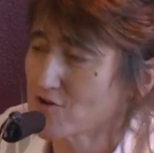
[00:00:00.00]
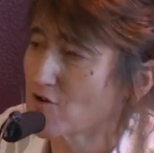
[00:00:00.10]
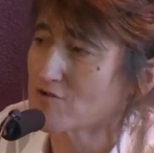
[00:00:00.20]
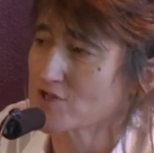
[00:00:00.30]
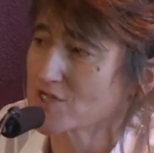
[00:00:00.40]

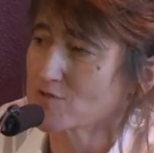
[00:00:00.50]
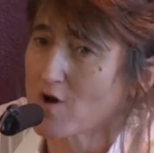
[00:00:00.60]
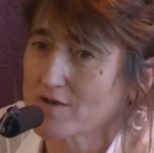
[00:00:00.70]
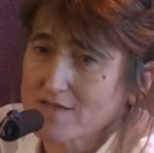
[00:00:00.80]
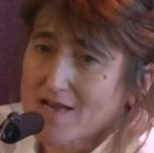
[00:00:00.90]
not just
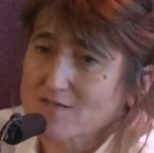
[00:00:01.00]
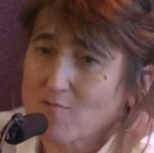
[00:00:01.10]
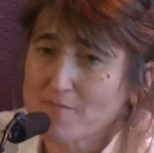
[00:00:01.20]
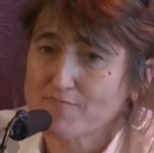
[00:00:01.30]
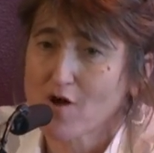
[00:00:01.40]
one, and that's
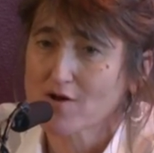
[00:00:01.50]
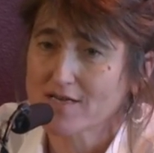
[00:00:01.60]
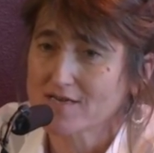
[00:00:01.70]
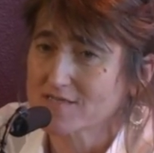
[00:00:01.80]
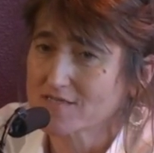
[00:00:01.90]
why
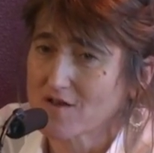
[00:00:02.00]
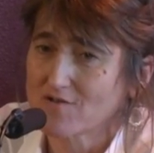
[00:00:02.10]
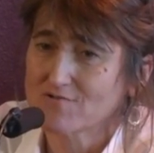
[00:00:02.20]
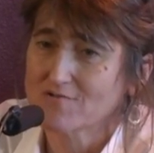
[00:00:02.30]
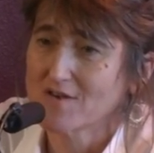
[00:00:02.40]
blocking is
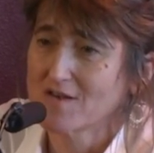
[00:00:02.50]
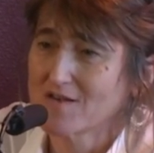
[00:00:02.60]
so,